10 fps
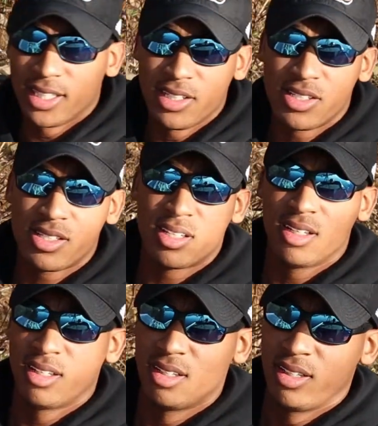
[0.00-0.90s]
least,
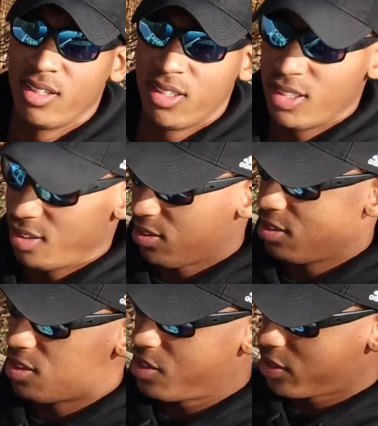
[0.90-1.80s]

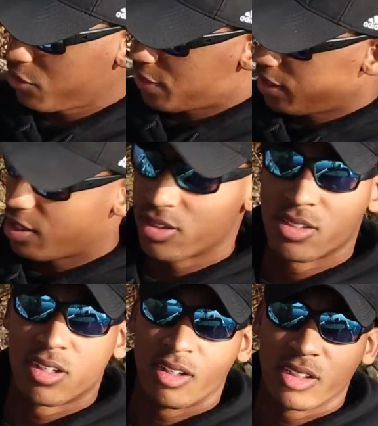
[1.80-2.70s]
this section right here is
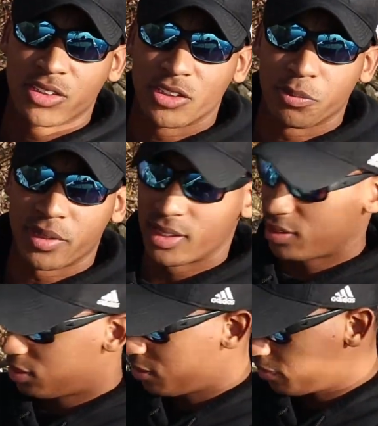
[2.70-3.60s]
all jerk
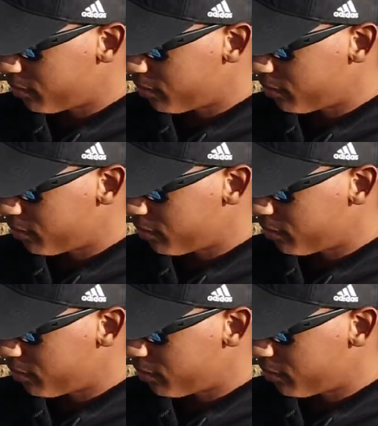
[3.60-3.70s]
baits.